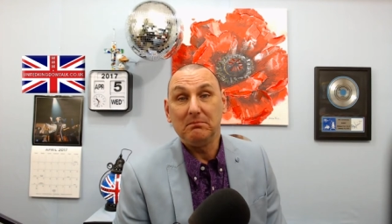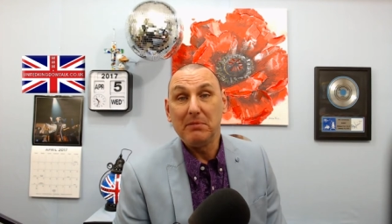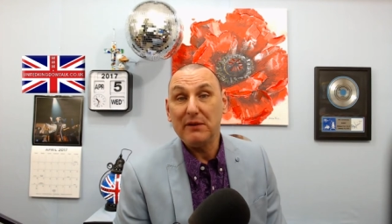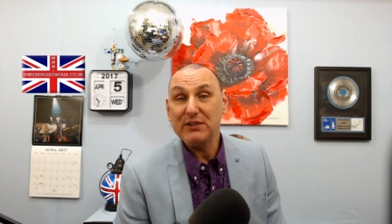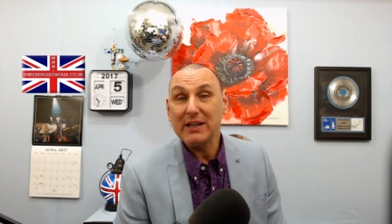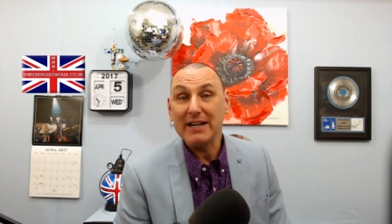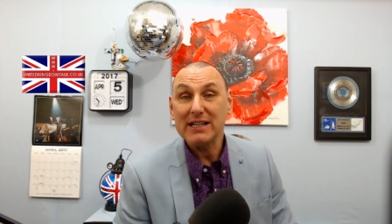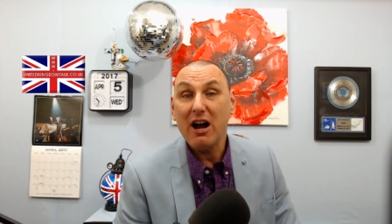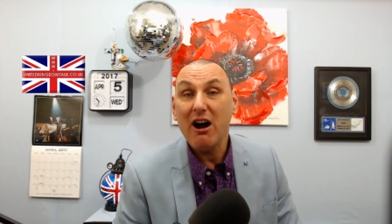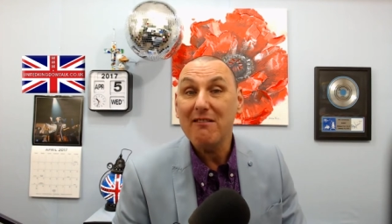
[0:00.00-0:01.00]
birthday cakes
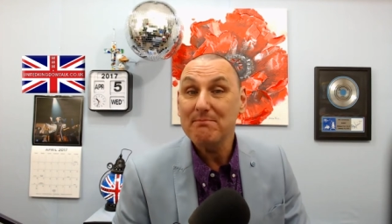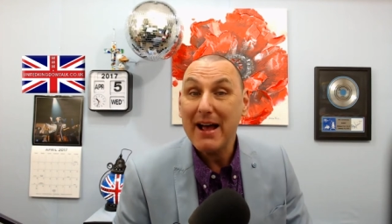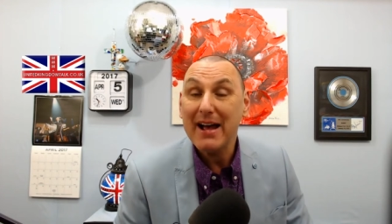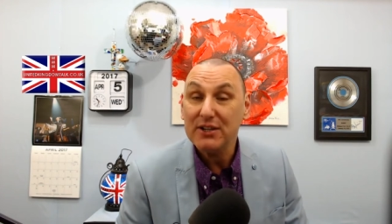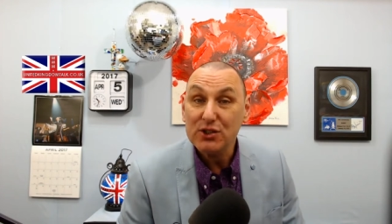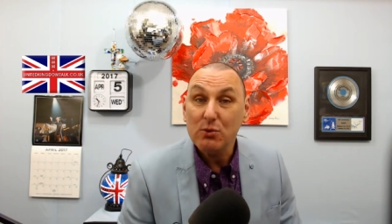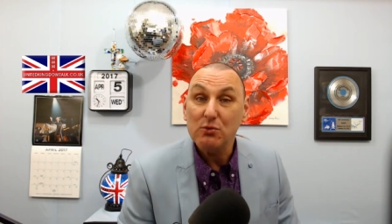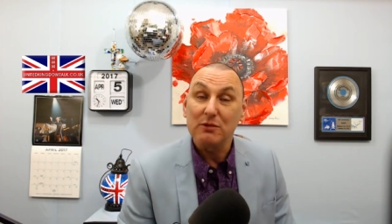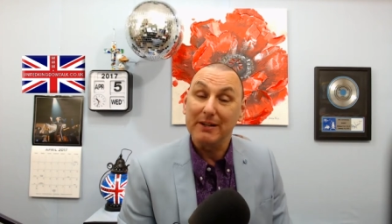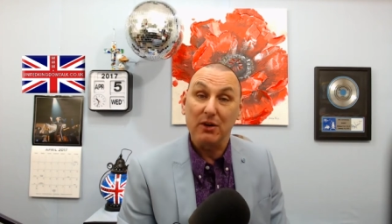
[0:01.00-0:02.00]
aren't bad at all,
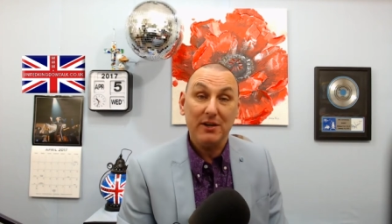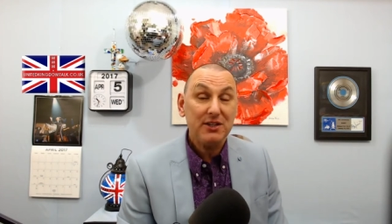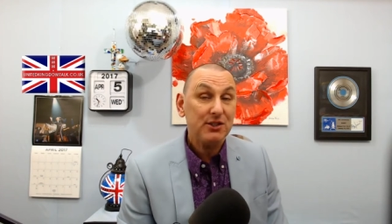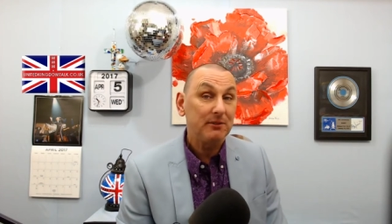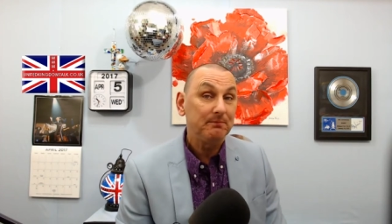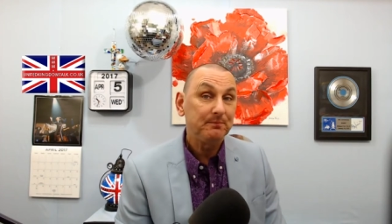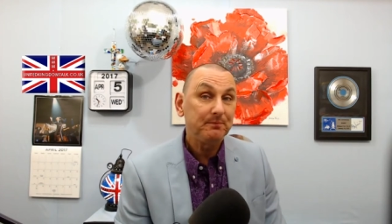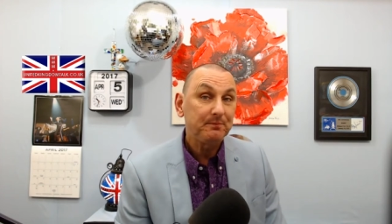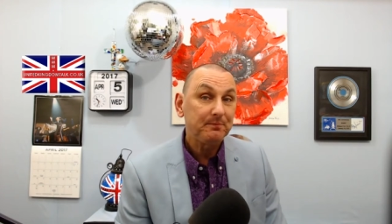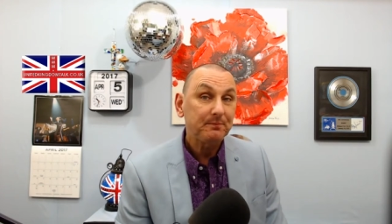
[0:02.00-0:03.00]
to be honest.
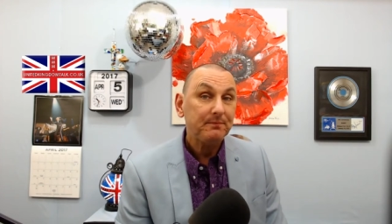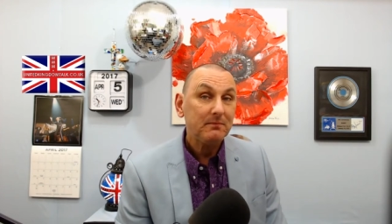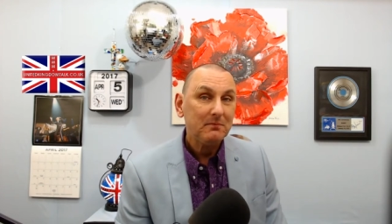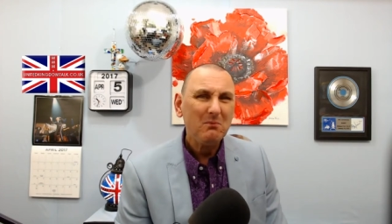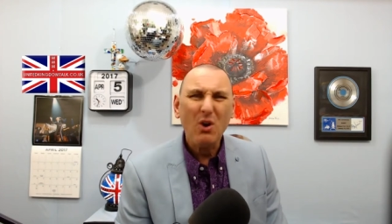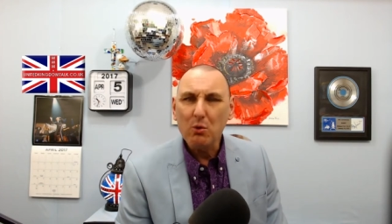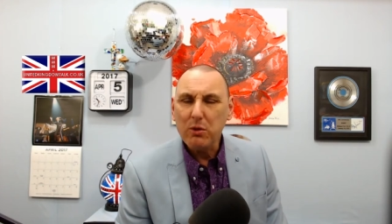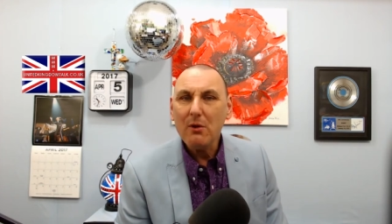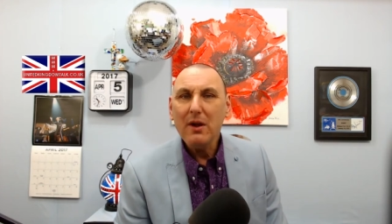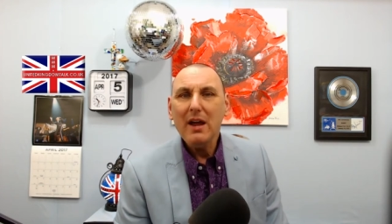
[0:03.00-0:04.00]

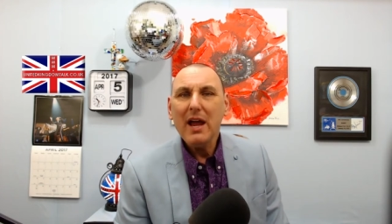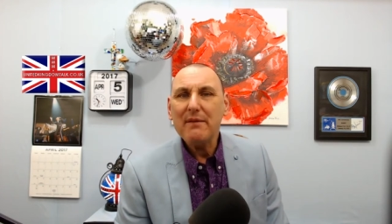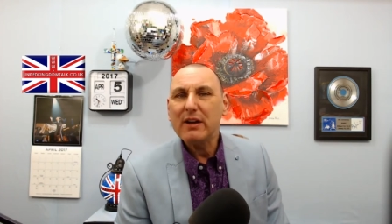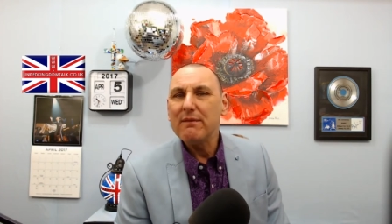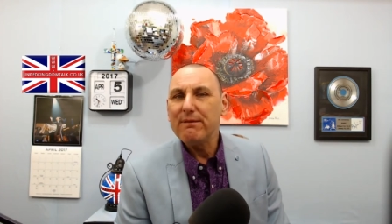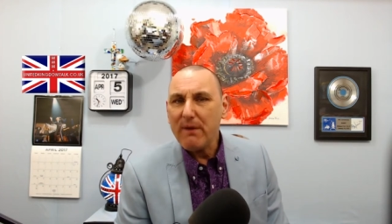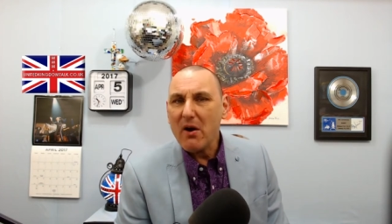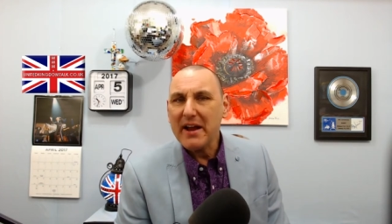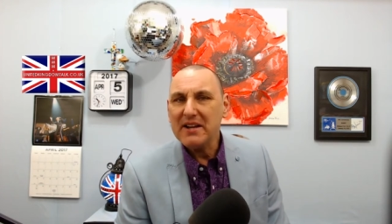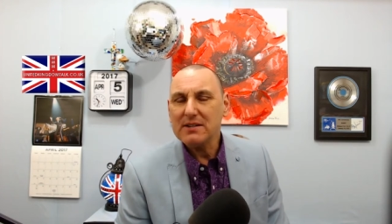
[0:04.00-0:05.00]
Although, if you can
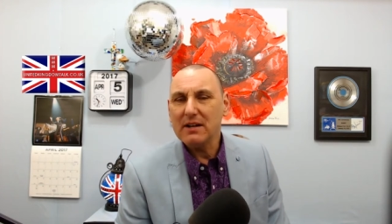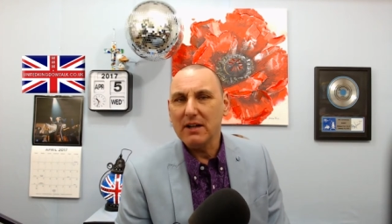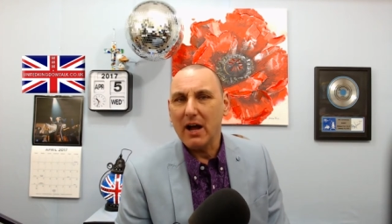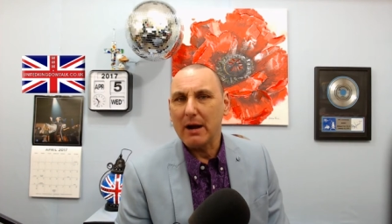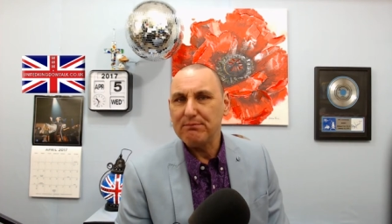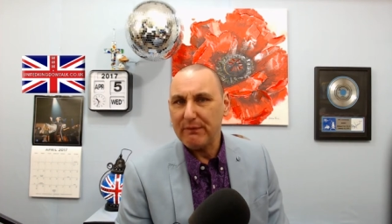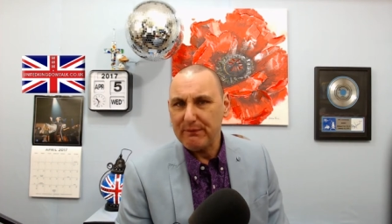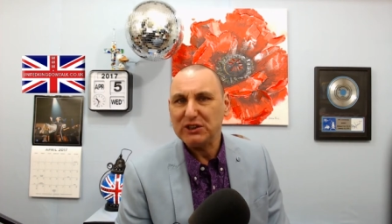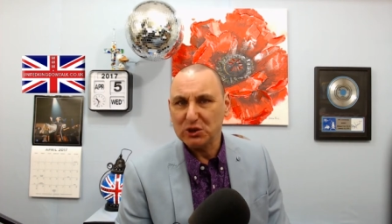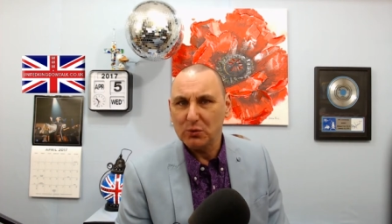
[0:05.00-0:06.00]
find like a
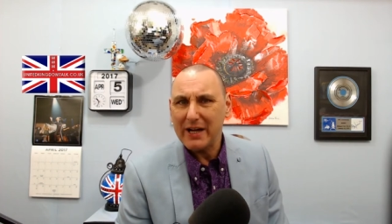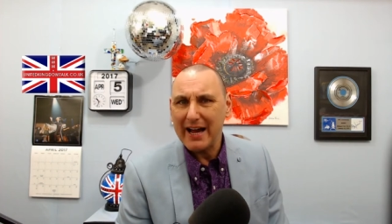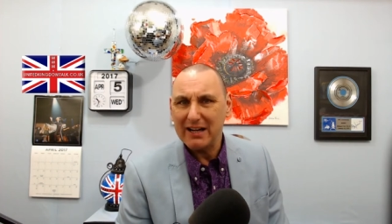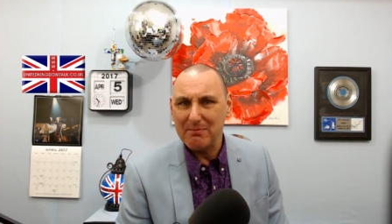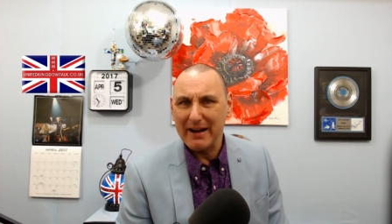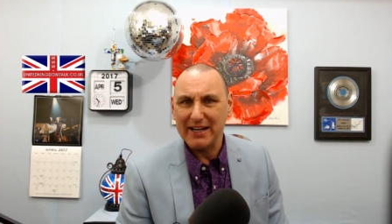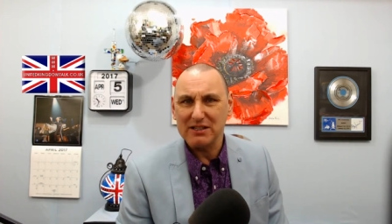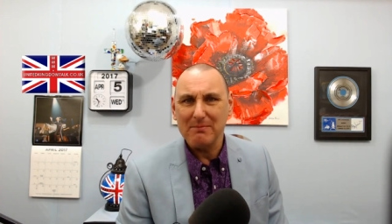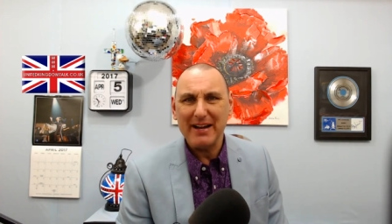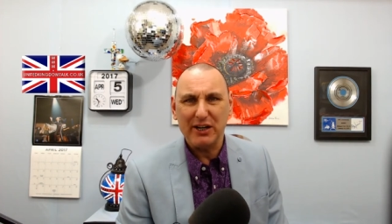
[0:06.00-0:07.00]
professional cake maker
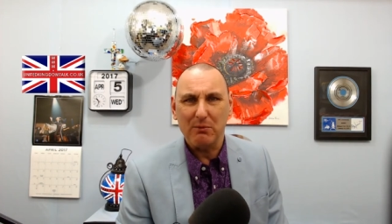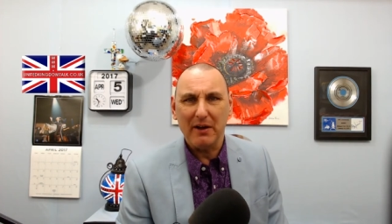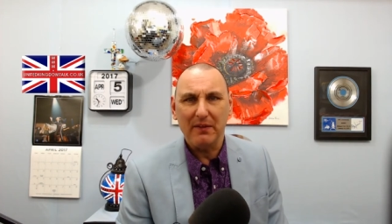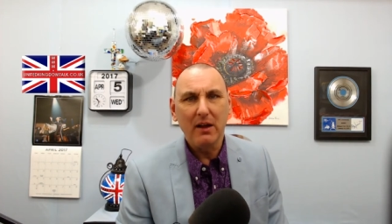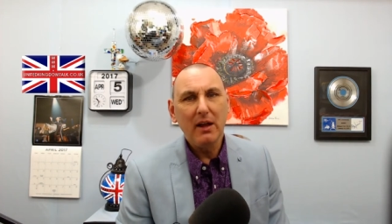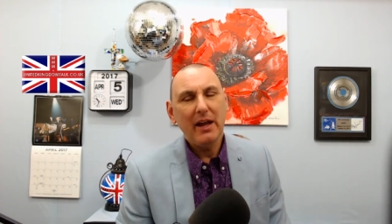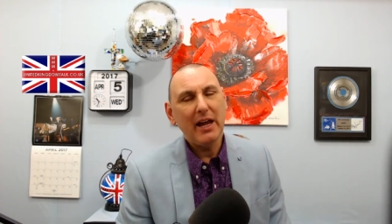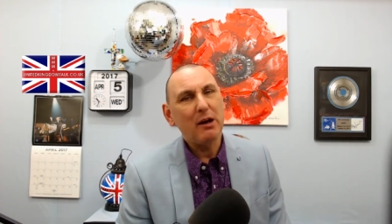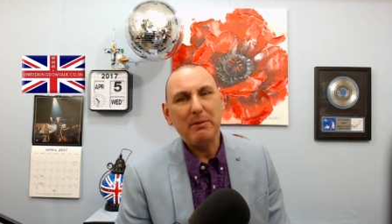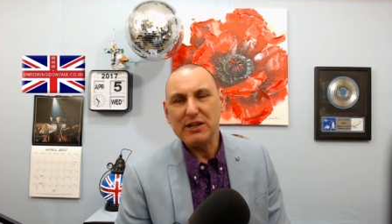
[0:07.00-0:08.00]
to make you one,
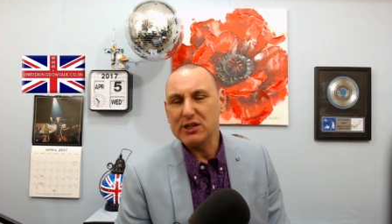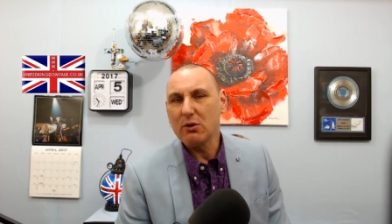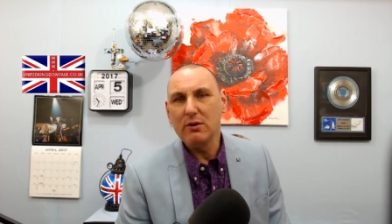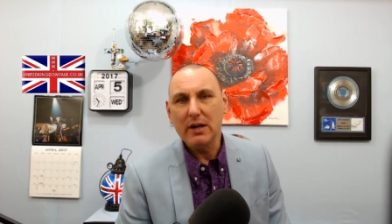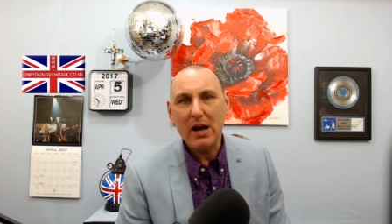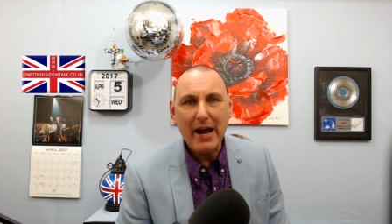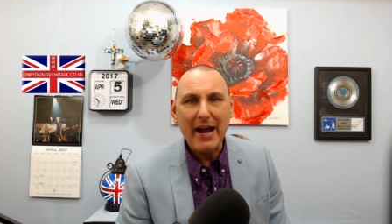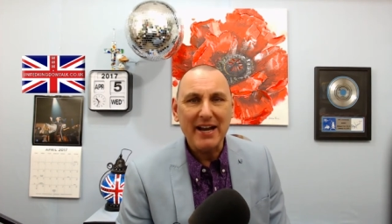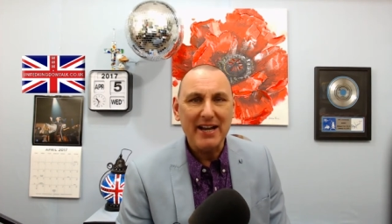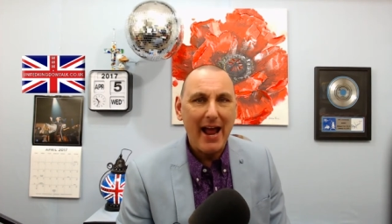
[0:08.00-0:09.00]
it'll be so light
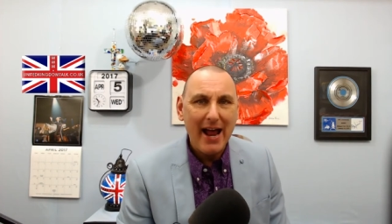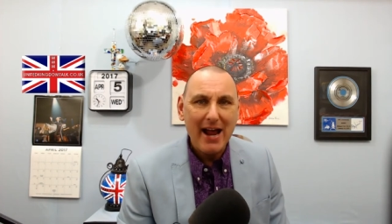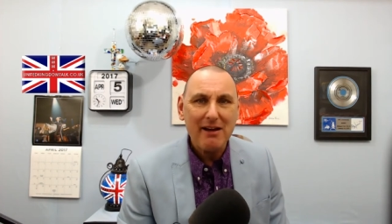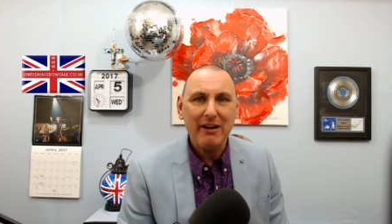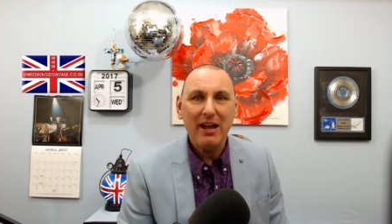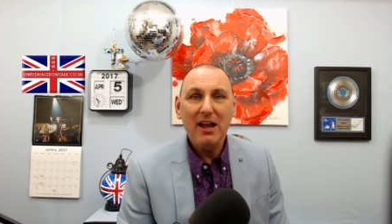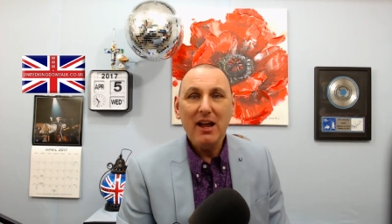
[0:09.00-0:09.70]
and airy.